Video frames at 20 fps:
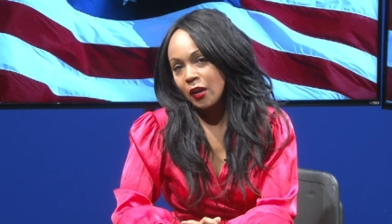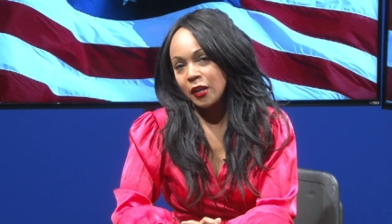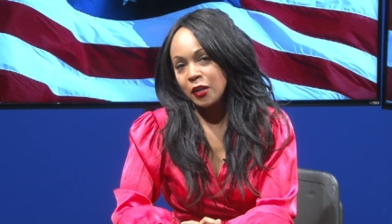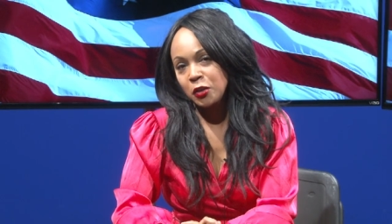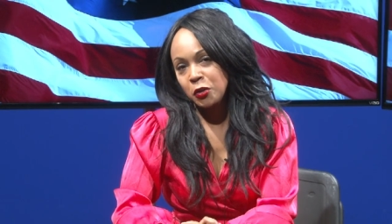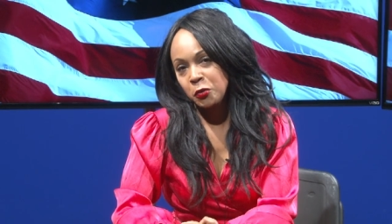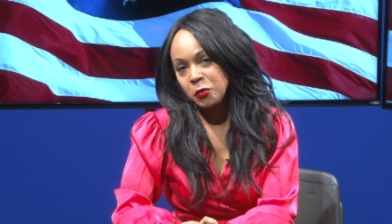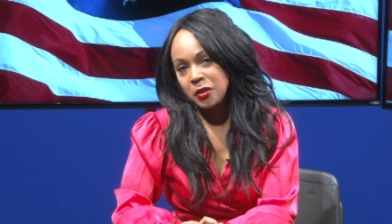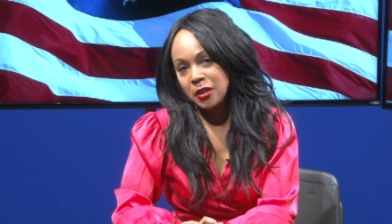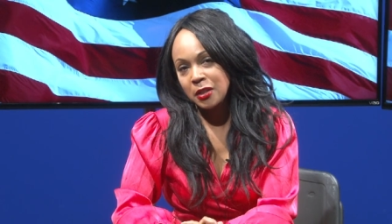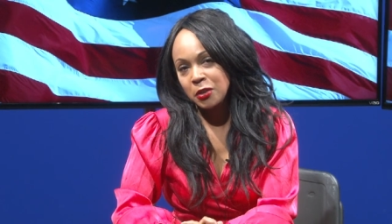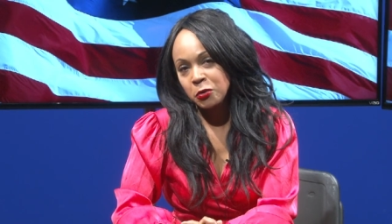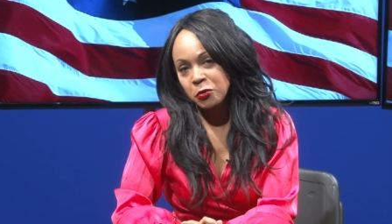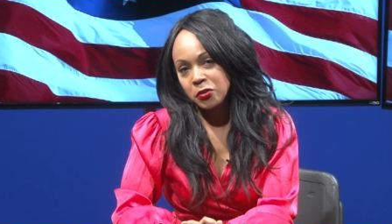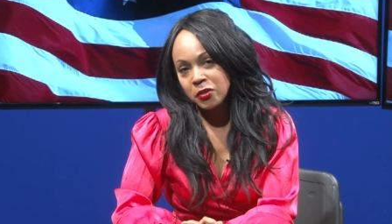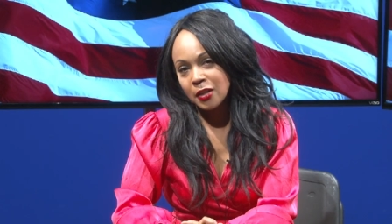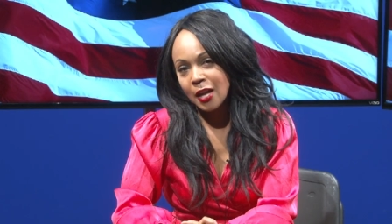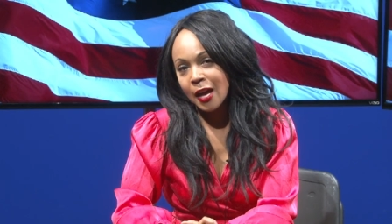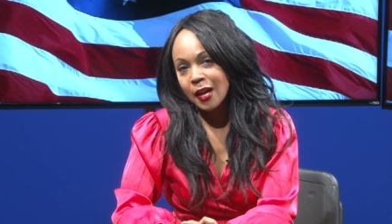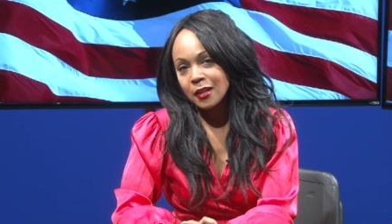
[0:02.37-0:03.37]
and news
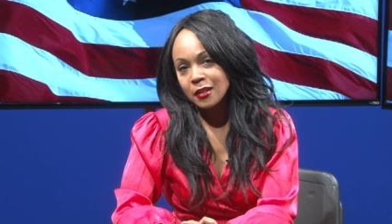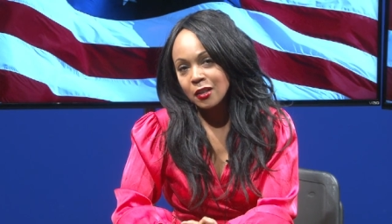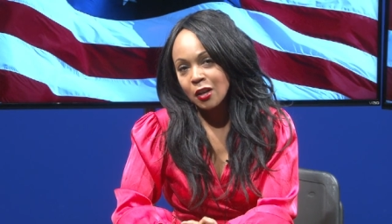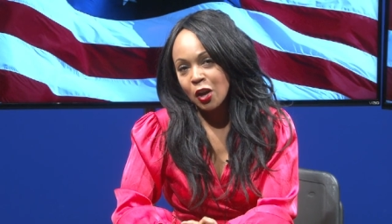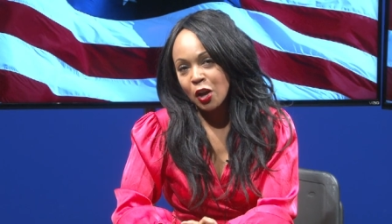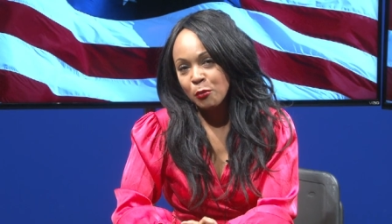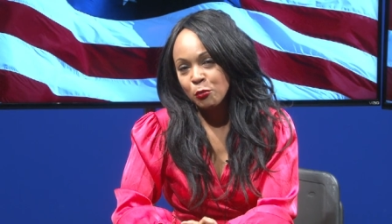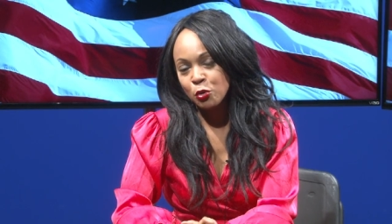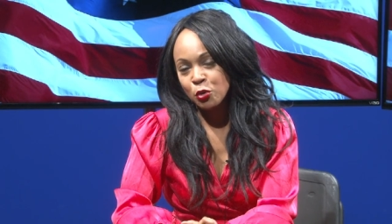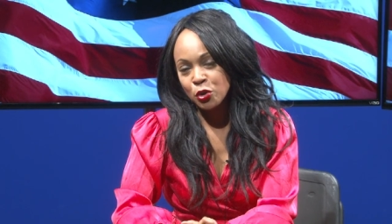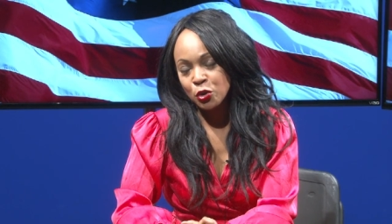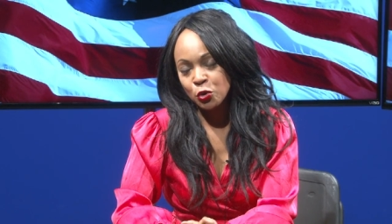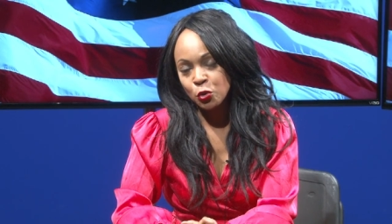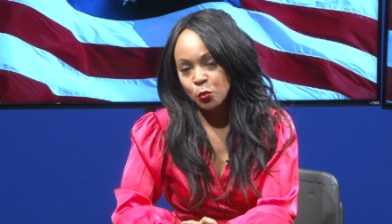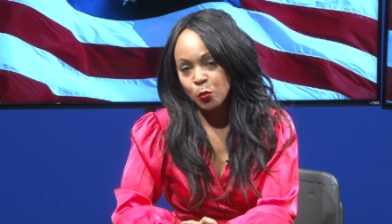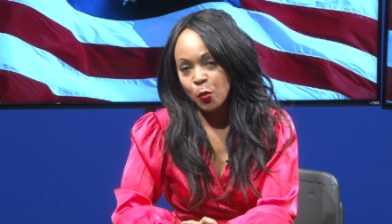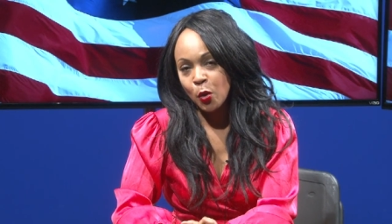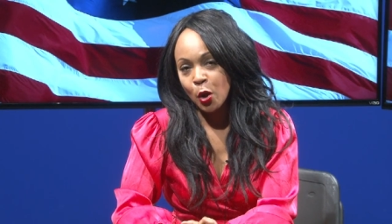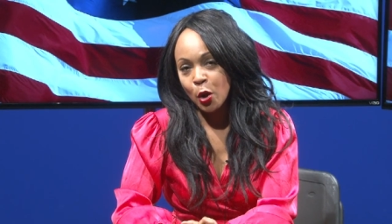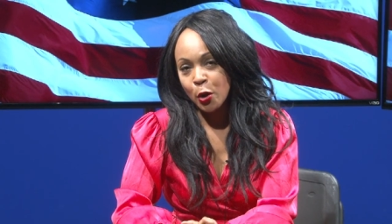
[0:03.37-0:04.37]
intersect. I'm Crystal
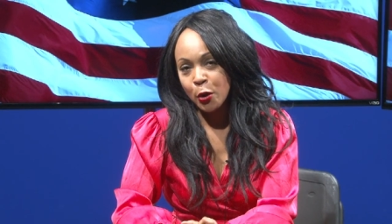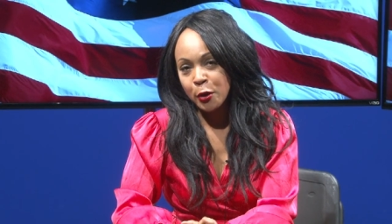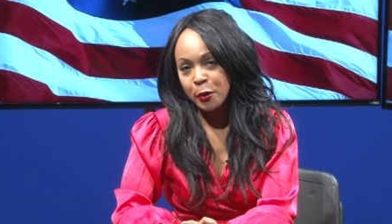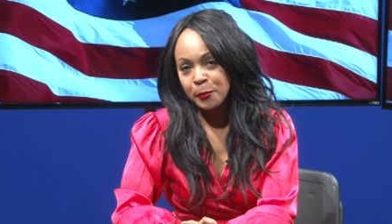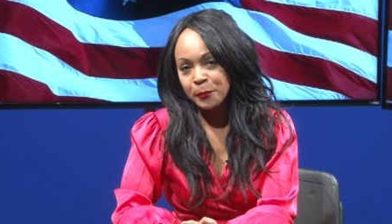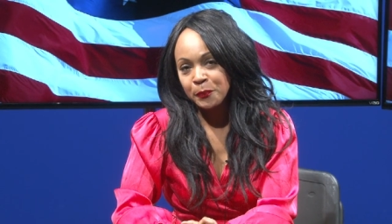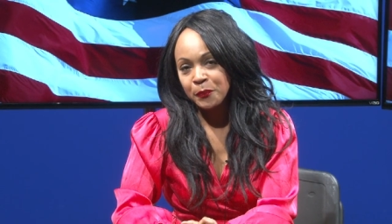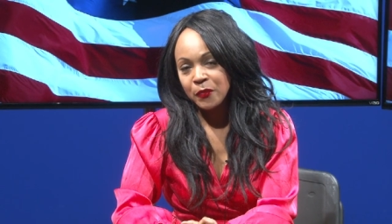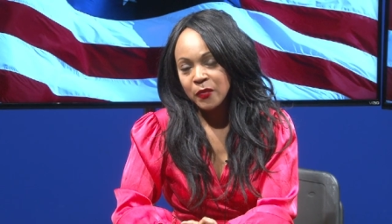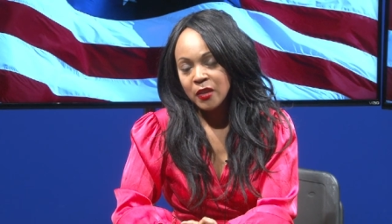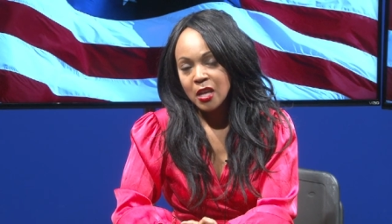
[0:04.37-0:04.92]
Parham.